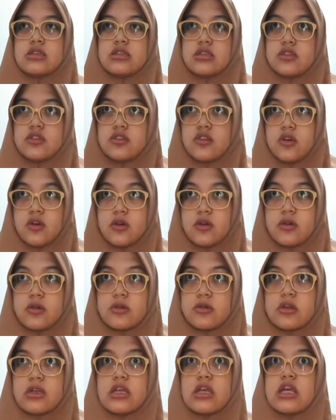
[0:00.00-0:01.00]

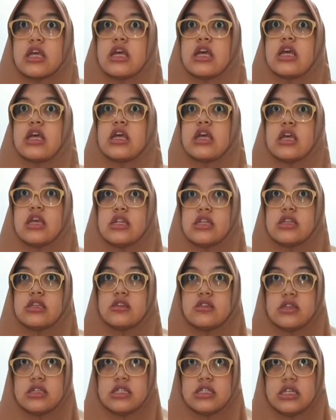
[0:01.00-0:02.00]
So, in
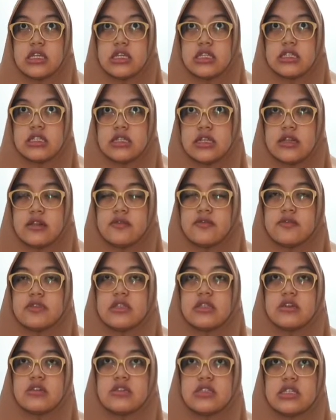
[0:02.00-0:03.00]
Indonesia itself,
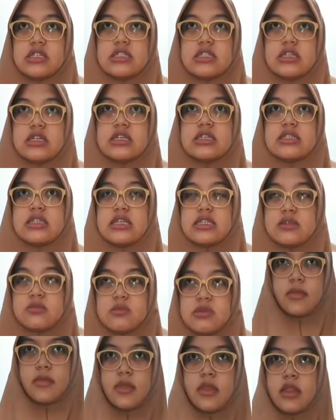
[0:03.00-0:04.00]
the authentic
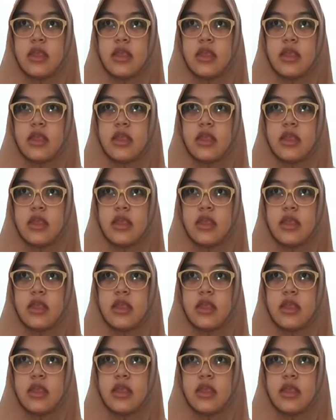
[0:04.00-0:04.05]
assessment,